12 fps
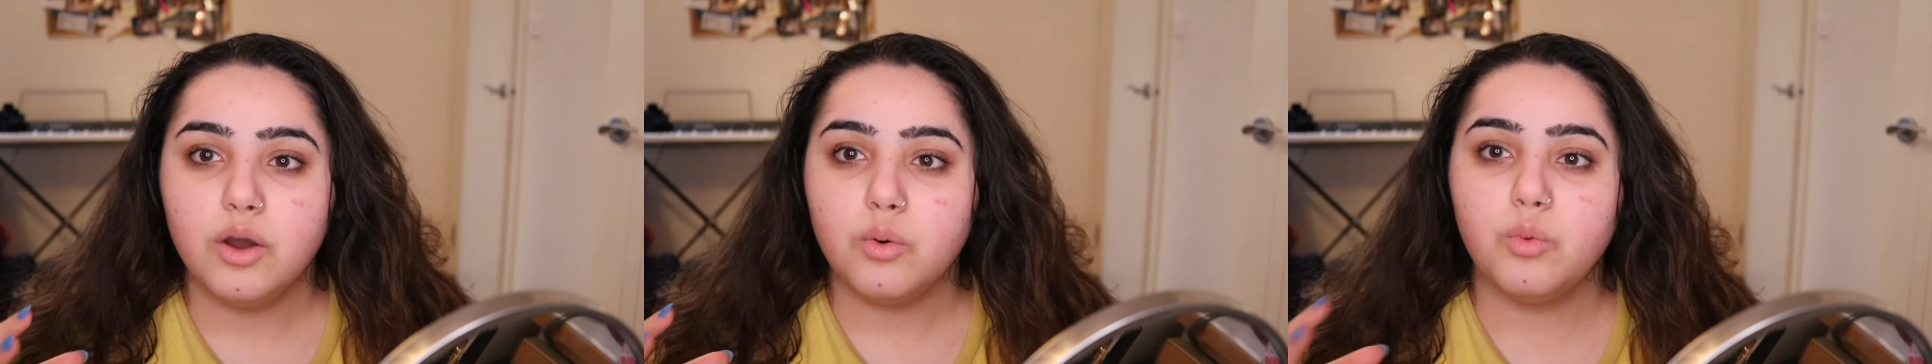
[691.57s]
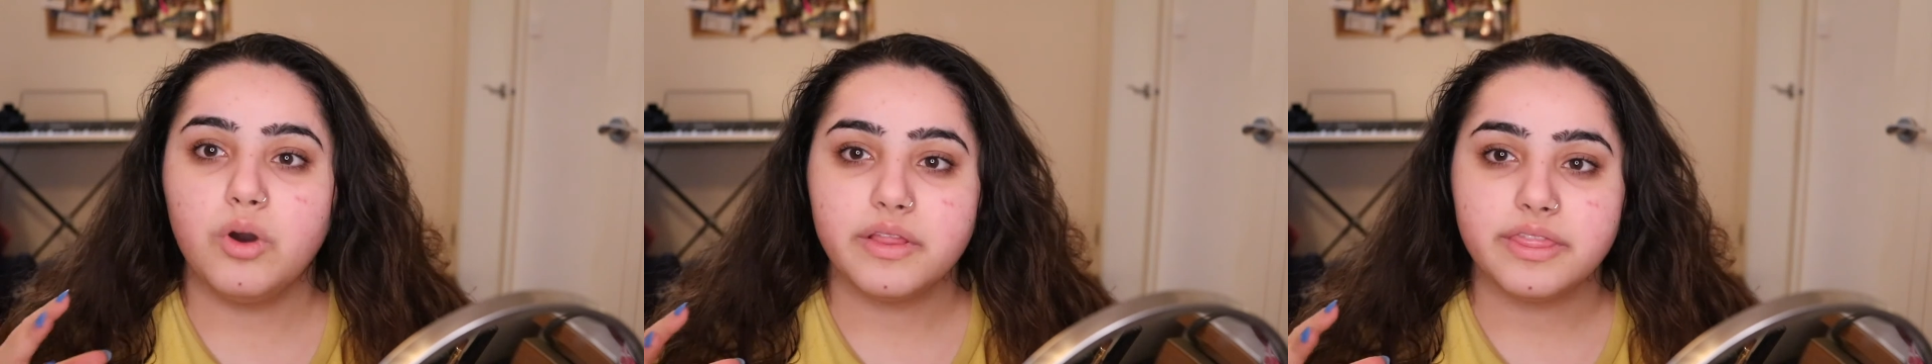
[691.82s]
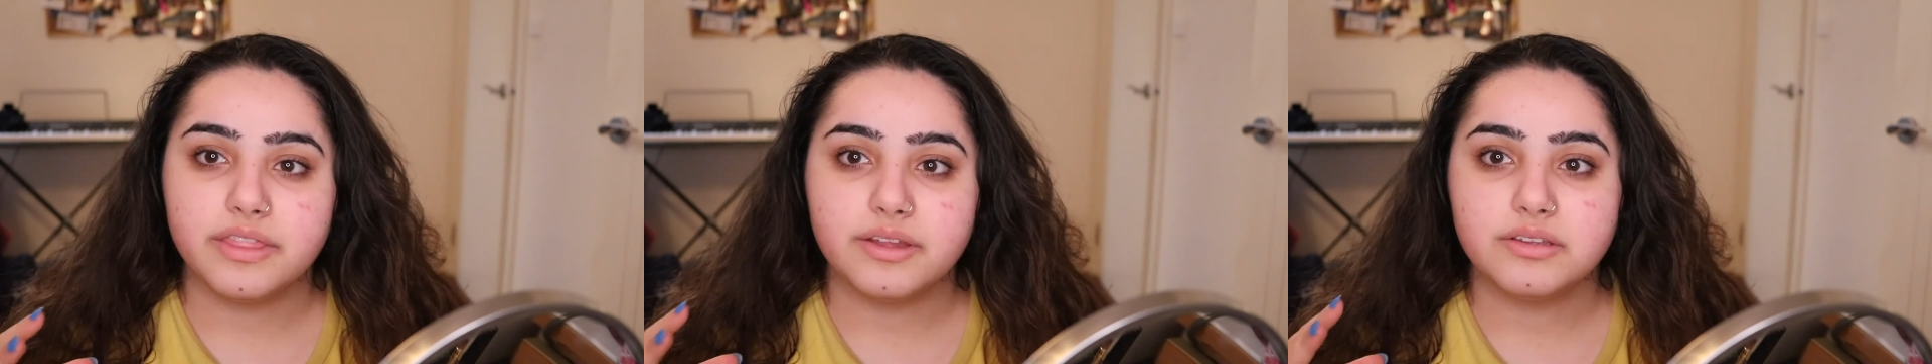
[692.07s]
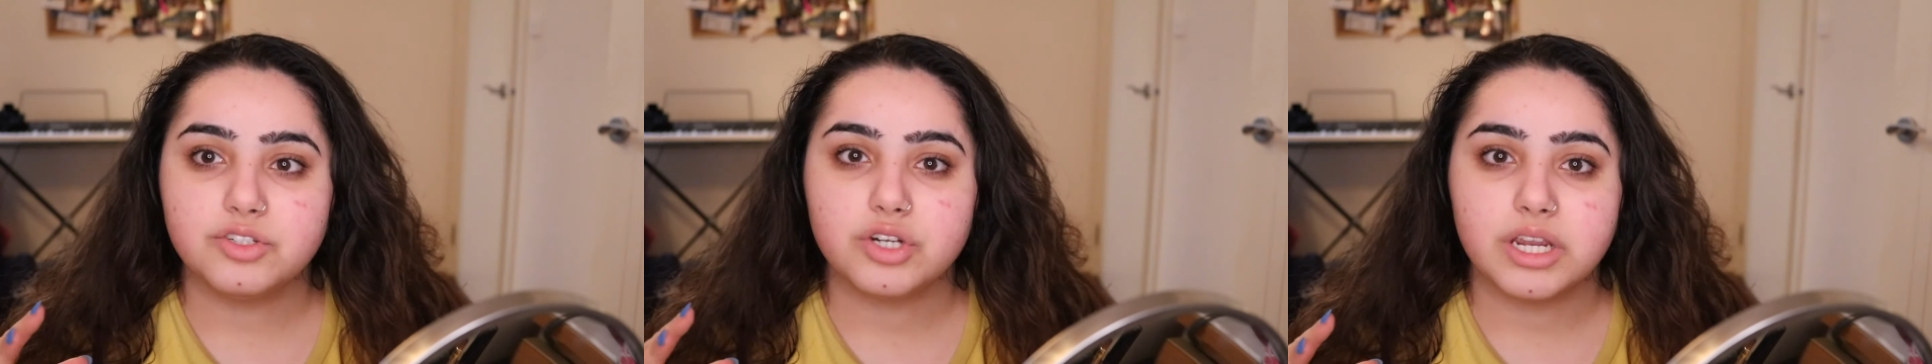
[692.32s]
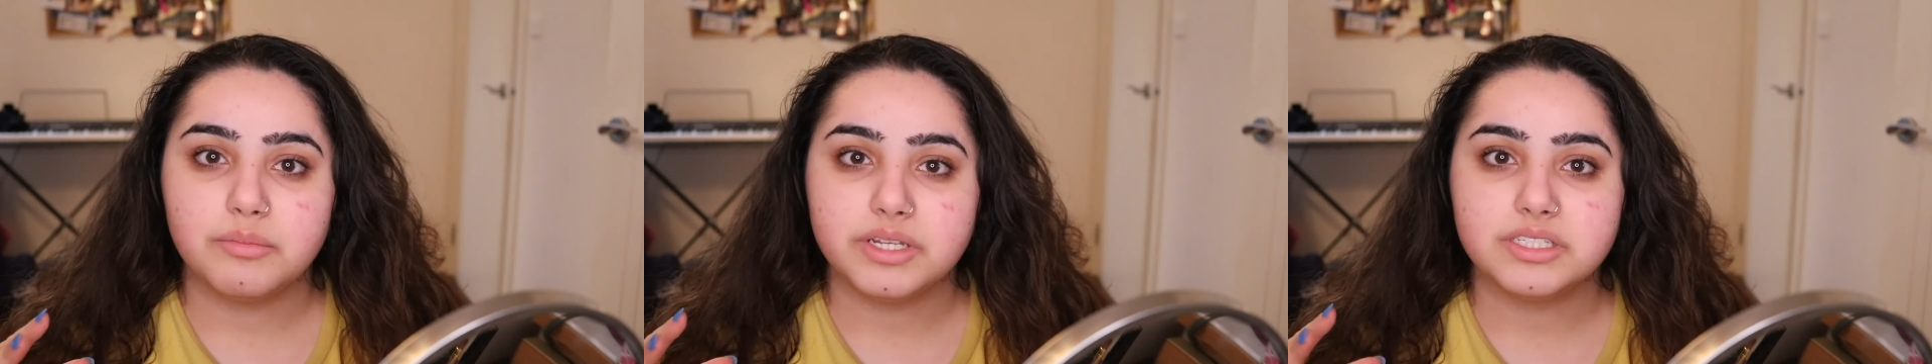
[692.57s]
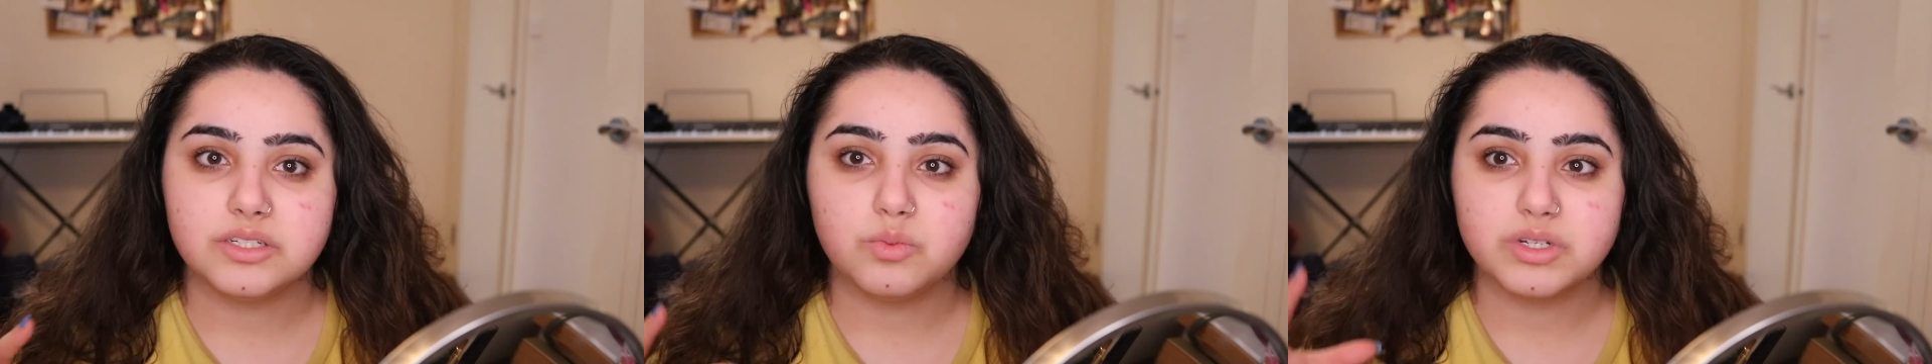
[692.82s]
what the
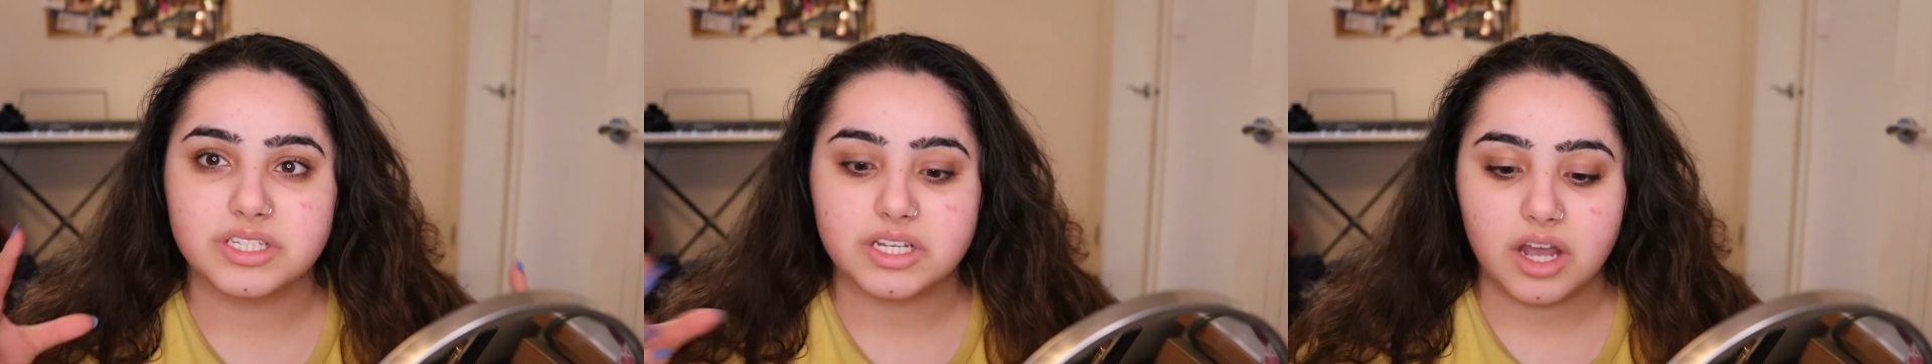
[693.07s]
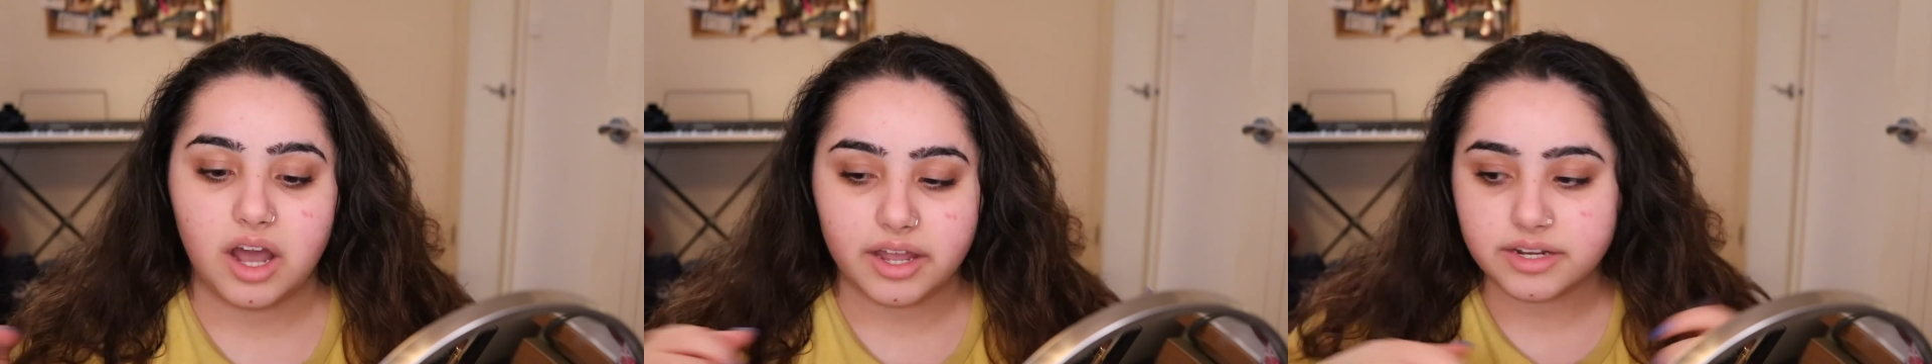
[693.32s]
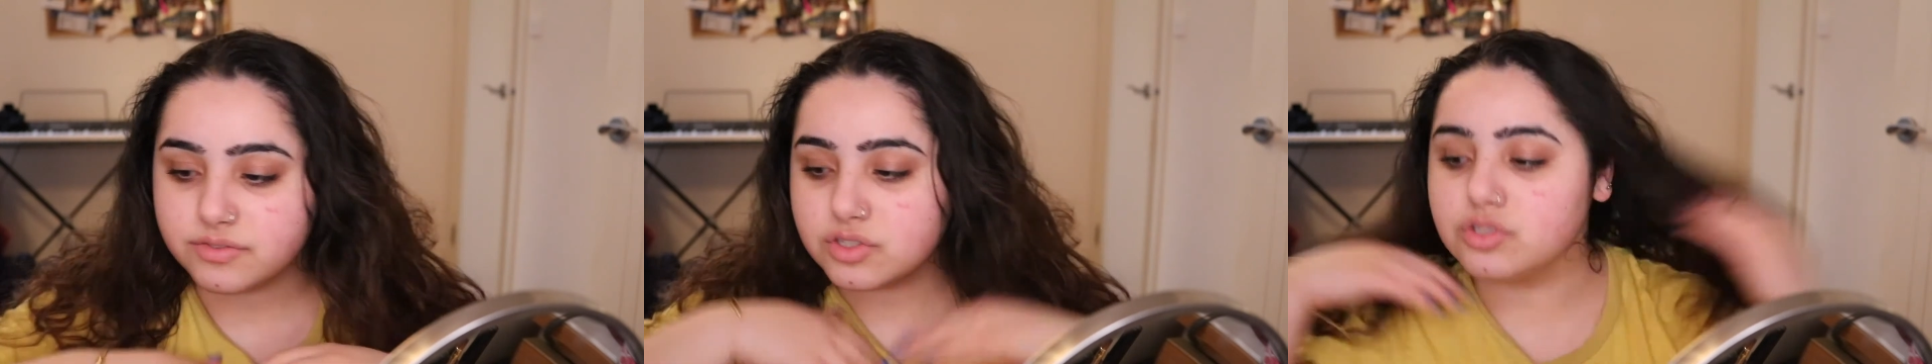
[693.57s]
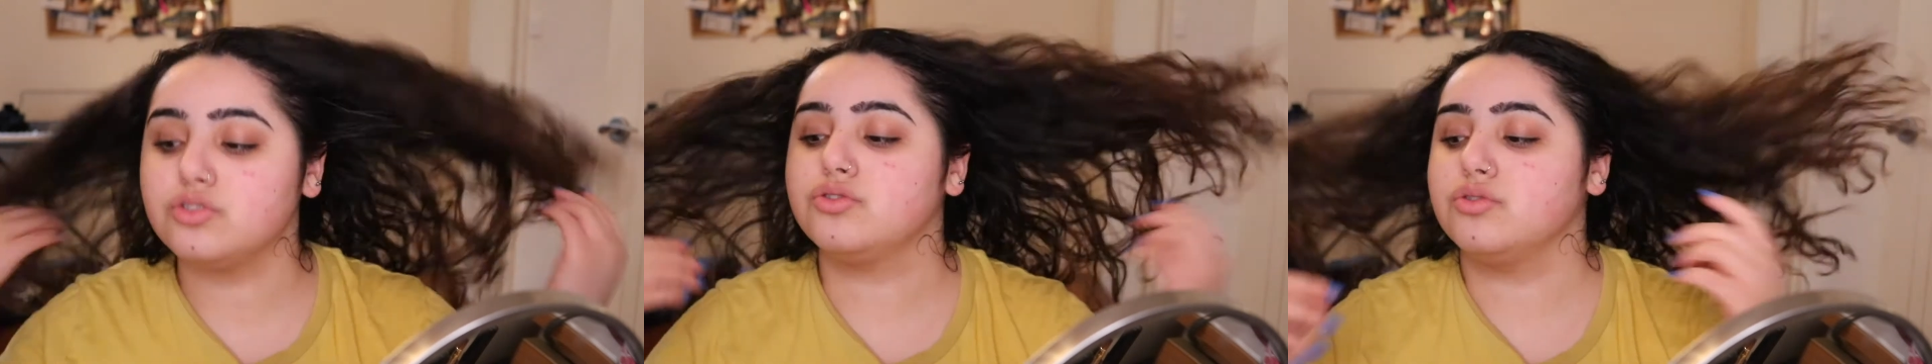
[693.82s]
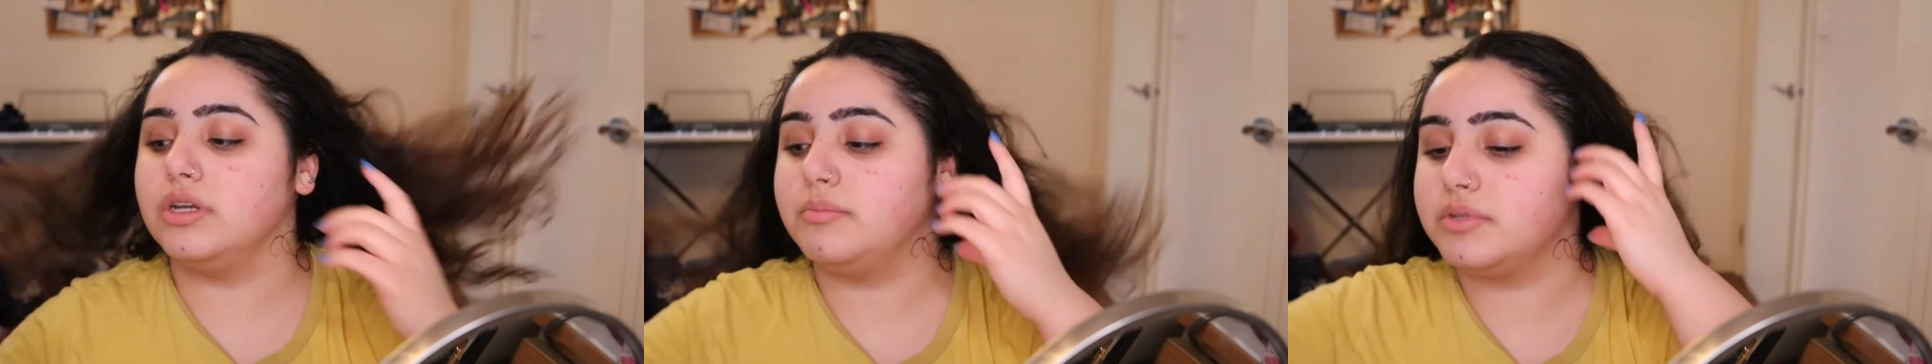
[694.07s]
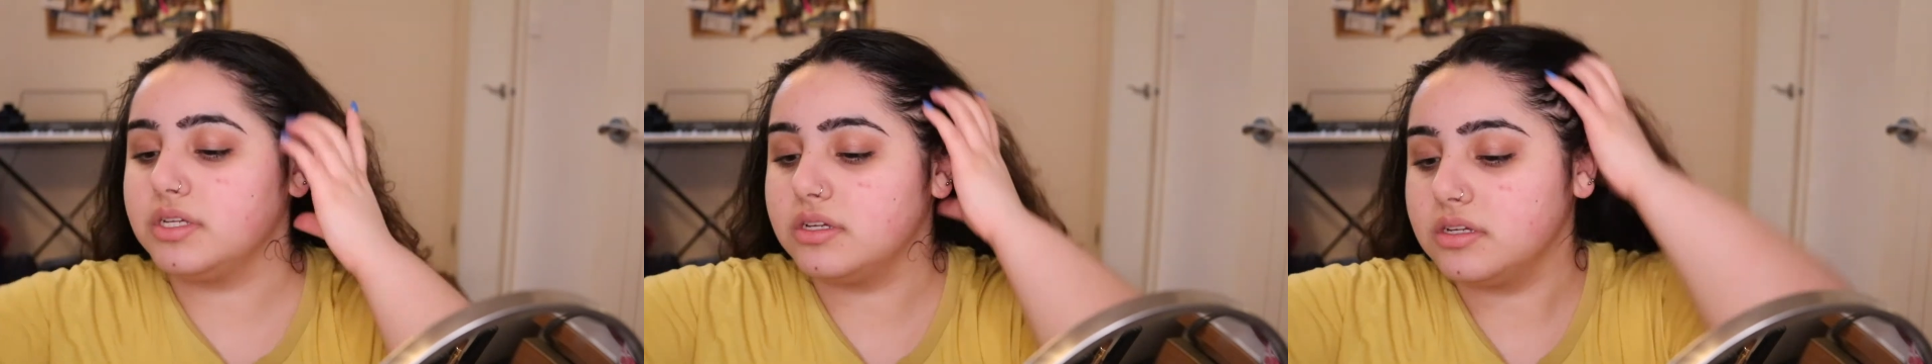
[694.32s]
treatment did was it kind of
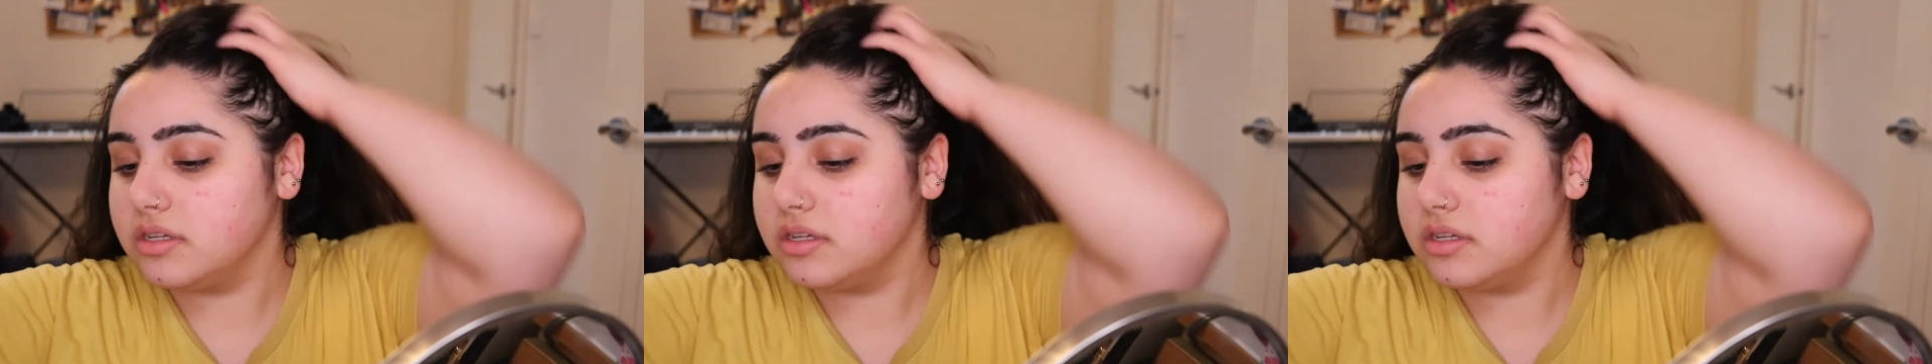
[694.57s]
stripped.